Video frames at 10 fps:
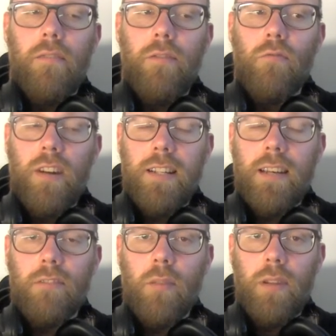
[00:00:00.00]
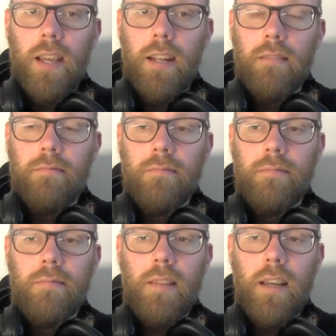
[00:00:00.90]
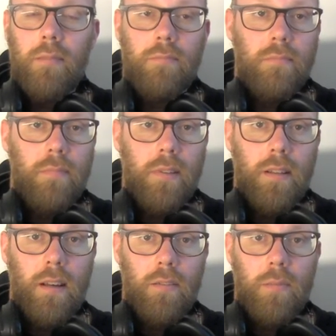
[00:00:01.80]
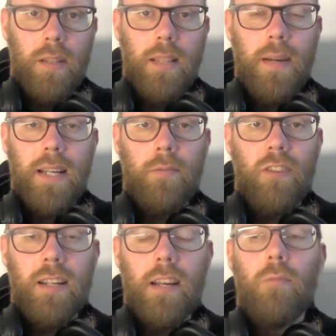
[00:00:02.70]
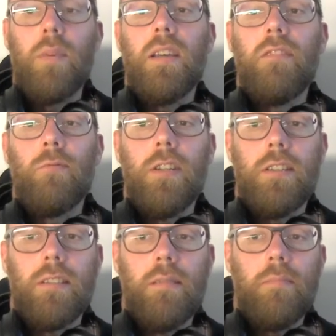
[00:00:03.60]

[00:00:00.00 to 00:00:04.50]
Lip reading: you're ready to have a go at playing it, I'm going to play the backing track now, but if you want to just,